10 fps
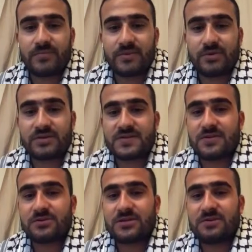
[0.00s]
You understand
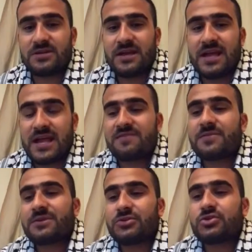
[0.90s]
what I mean?
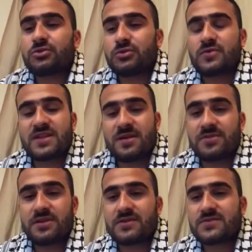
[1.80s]
Everybody should do
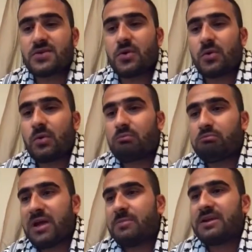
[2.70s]
something, so
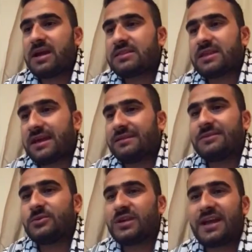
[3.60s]
maybe at the end
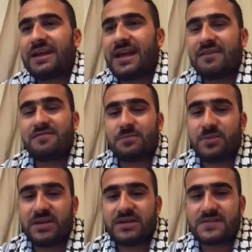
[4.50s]
we can have the
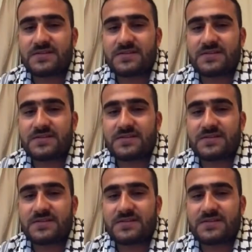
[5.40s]
peace.